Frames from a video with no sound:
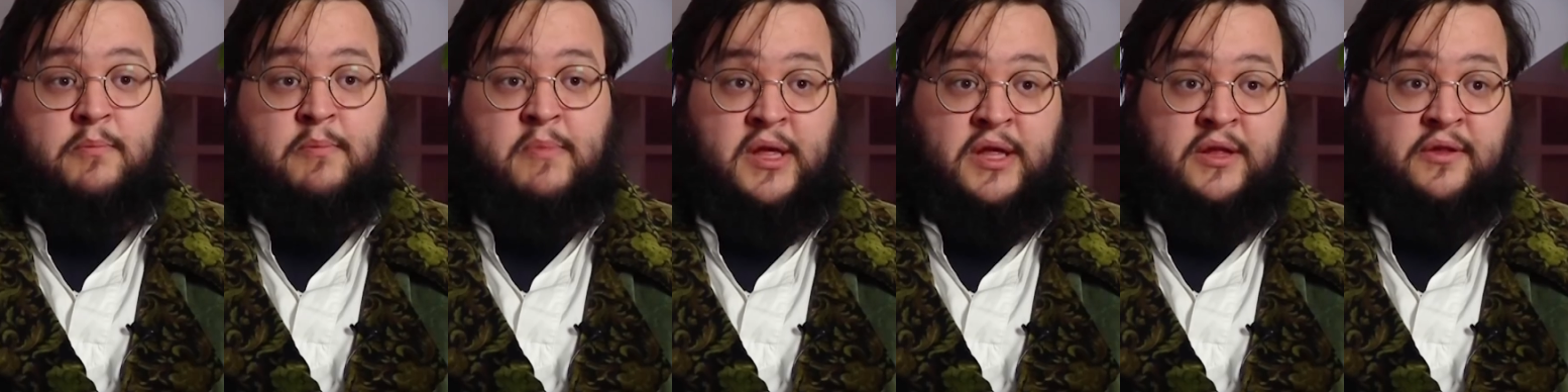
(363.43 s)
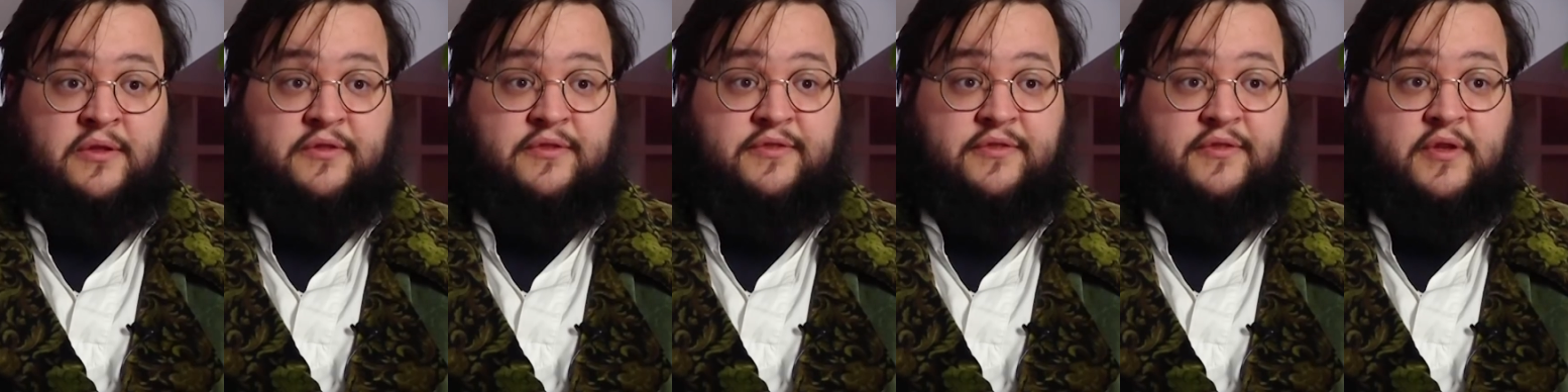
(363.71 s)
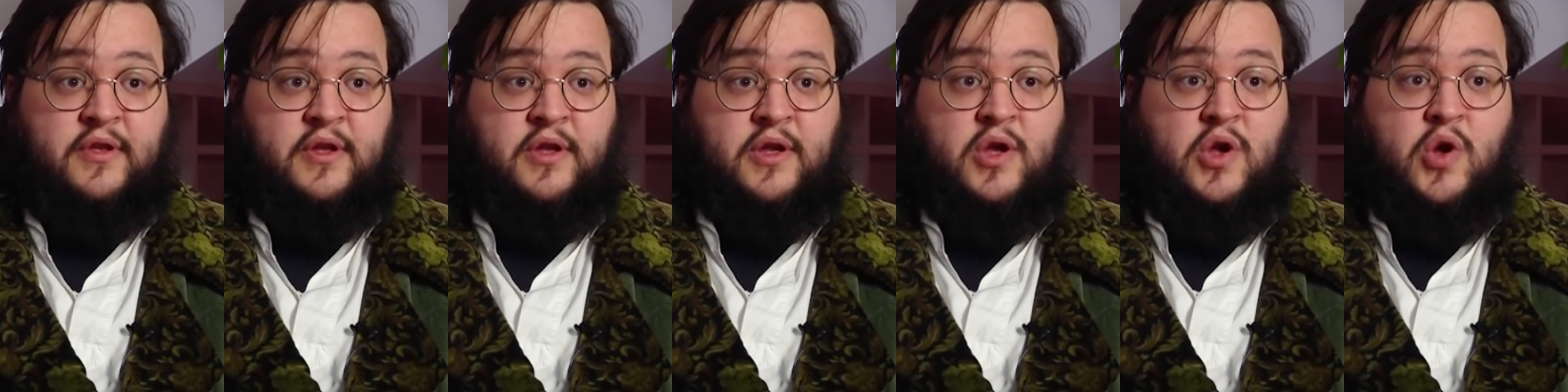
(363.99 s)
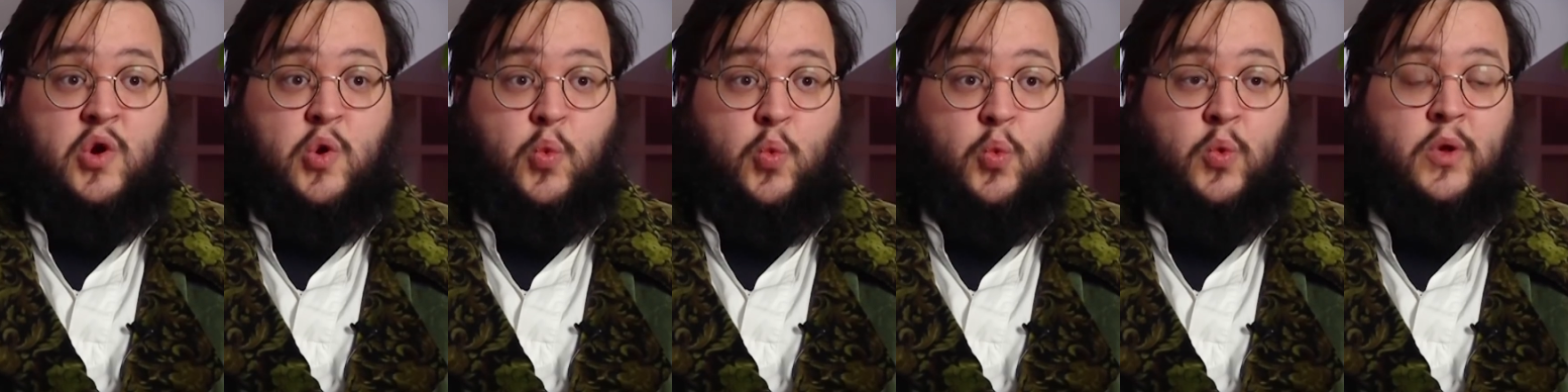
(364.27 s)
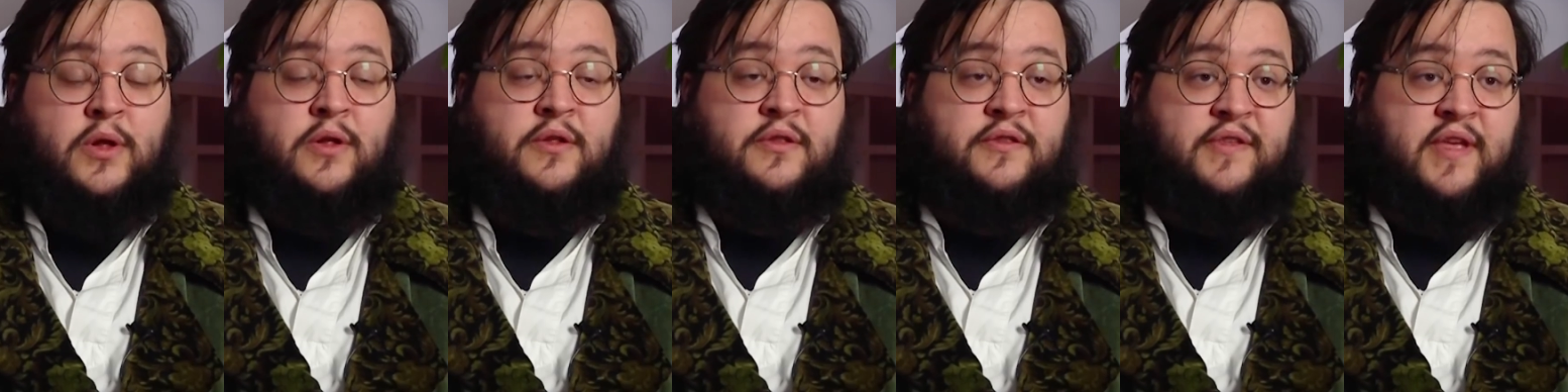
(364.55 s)
mills,
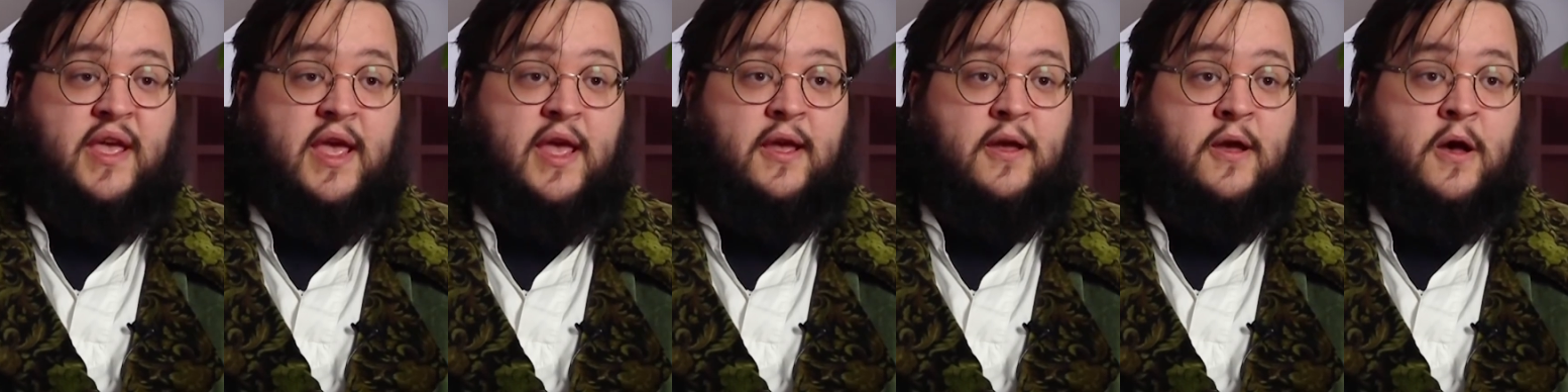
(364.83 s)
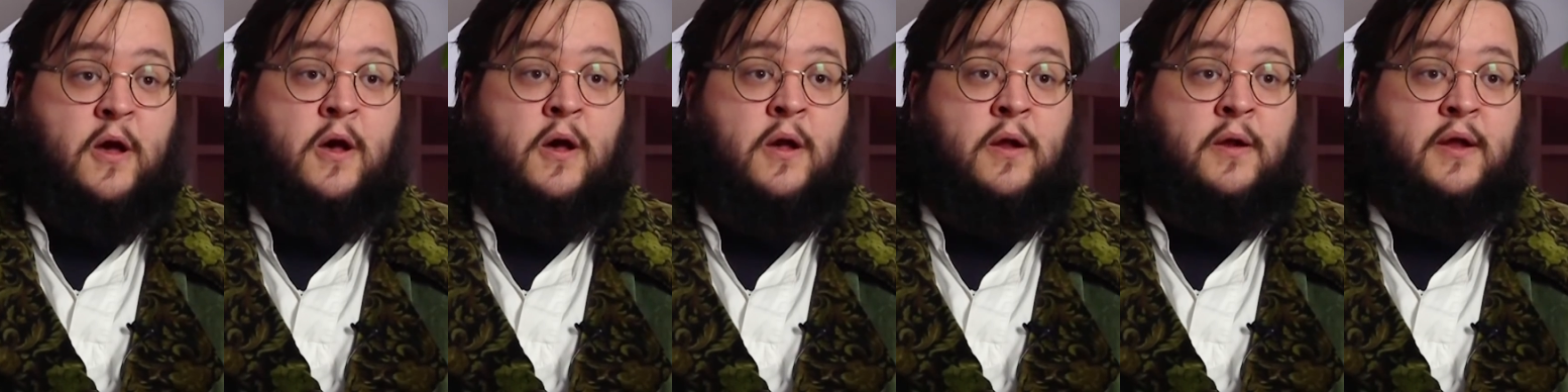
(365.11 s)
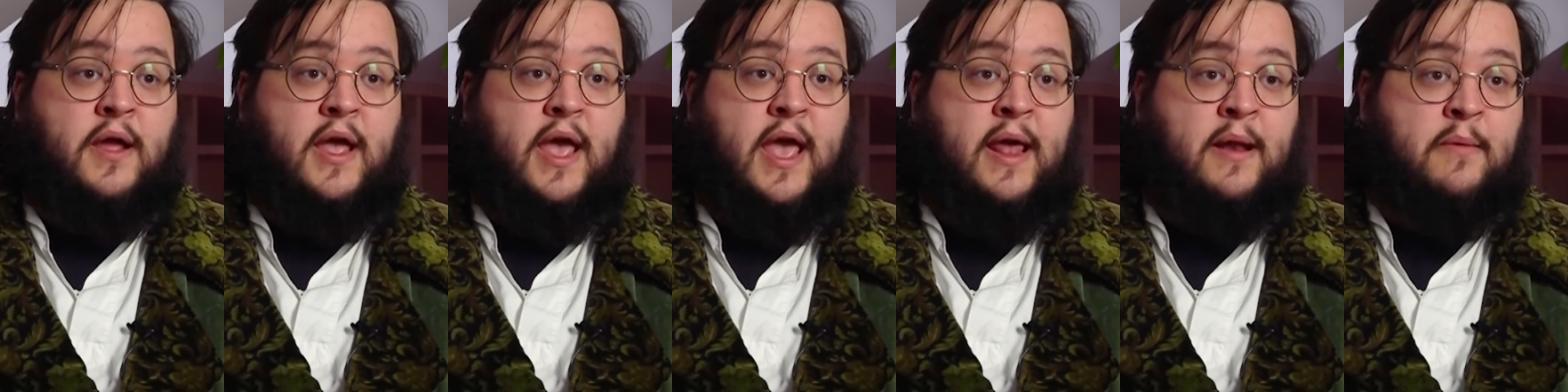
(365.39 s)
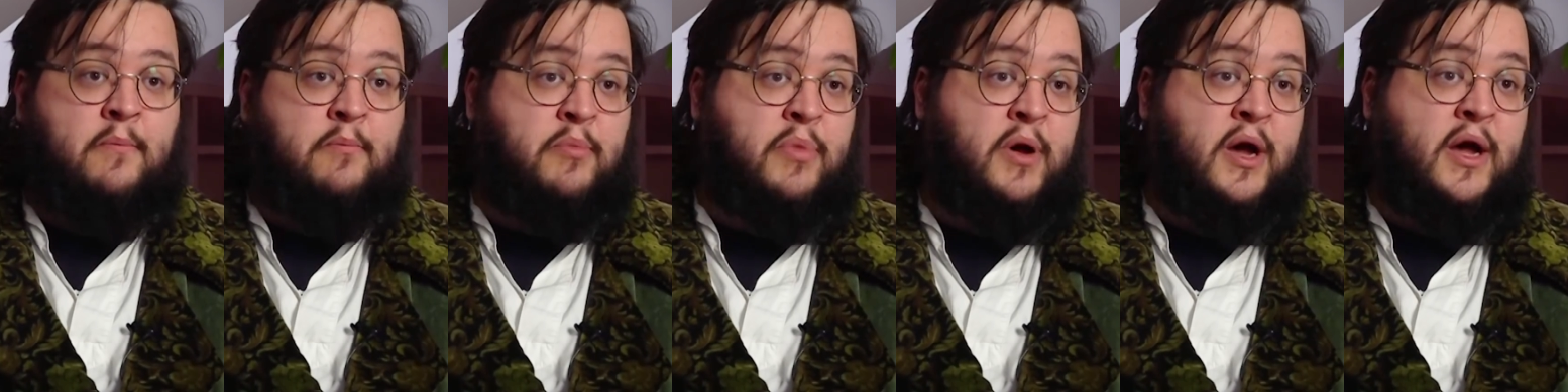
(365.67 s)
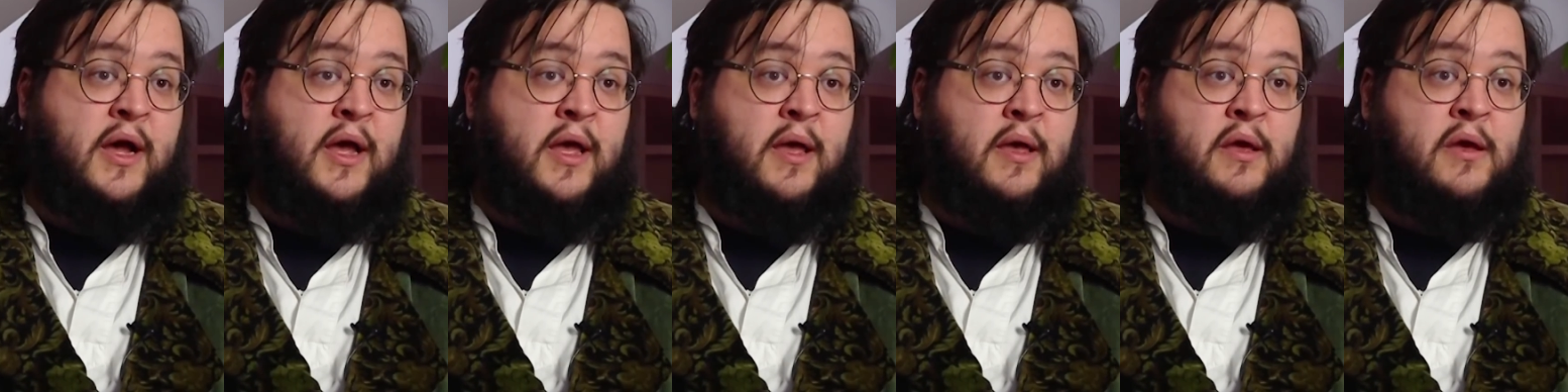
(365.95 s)
will take on and
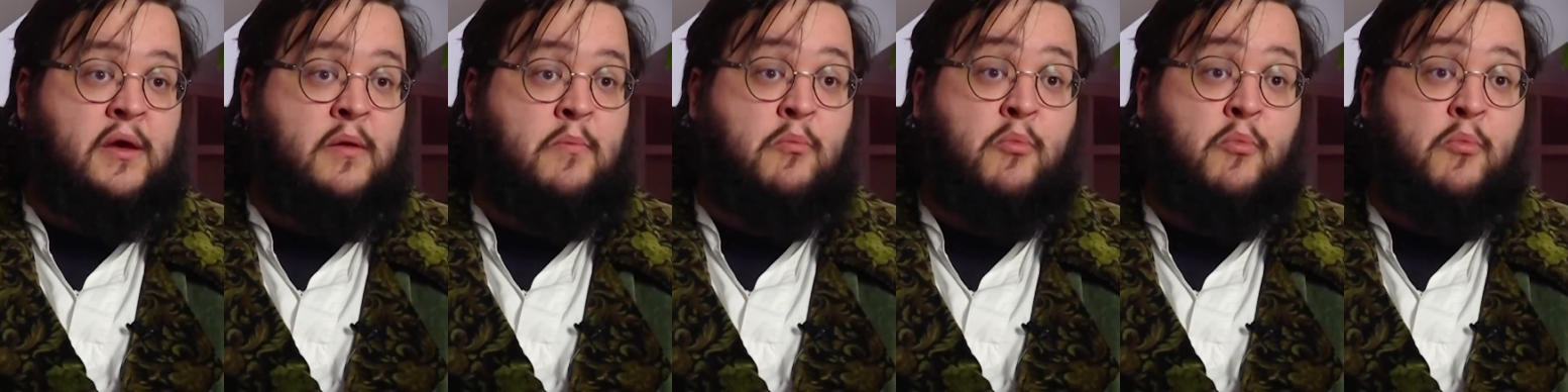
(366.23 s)
buy